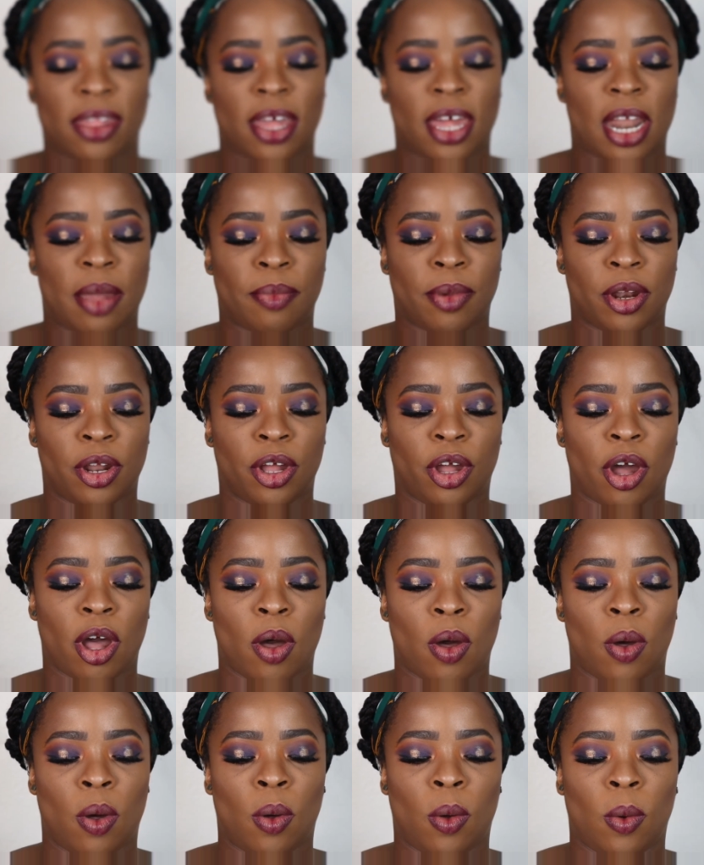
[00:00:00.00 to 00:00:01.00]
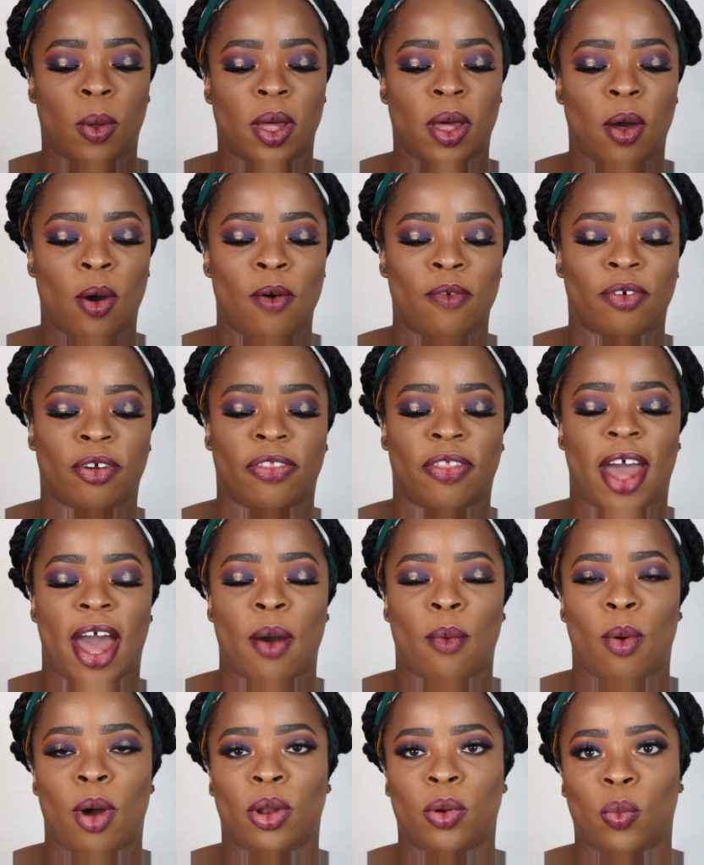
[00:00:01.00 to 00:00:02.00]
And then I'm going to go
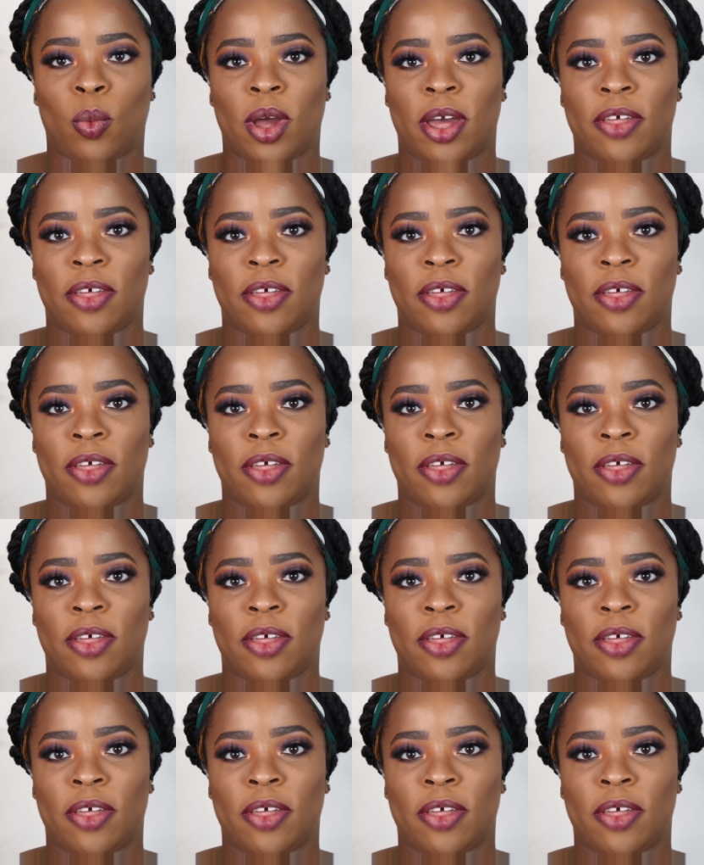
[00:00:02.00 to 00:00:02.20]
over that